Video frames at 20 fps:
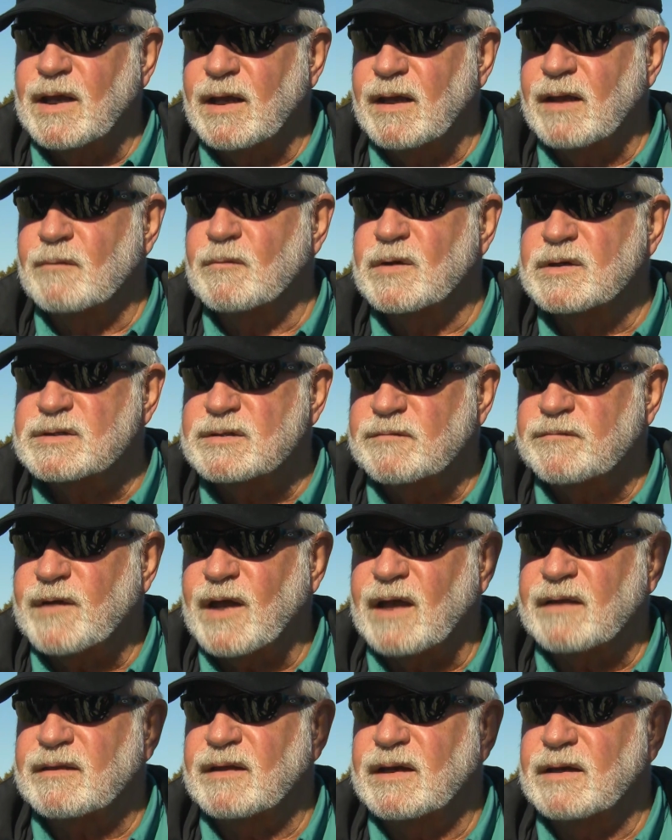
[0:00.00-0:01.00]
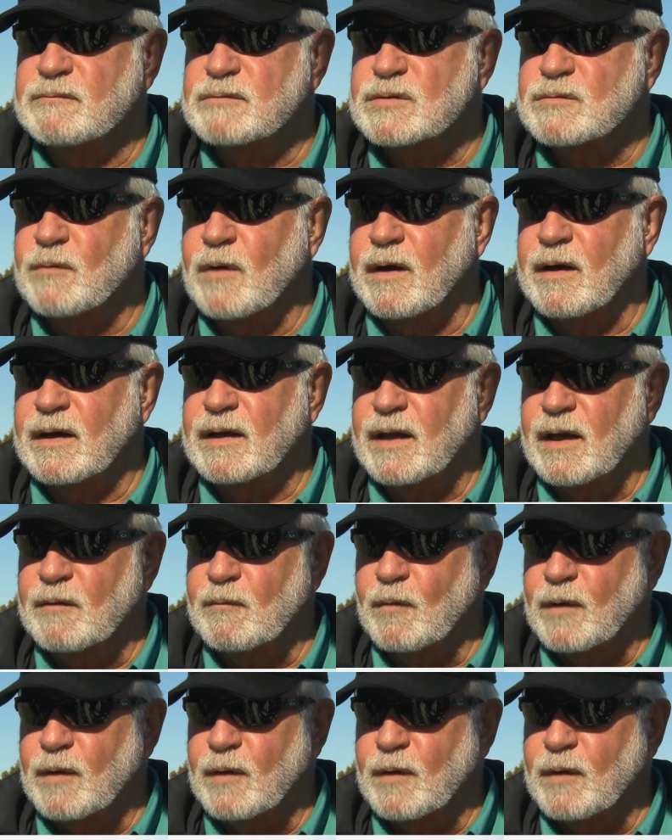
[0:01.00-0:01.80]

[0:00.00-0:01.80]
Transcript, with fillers: in was the fact that he was wearing a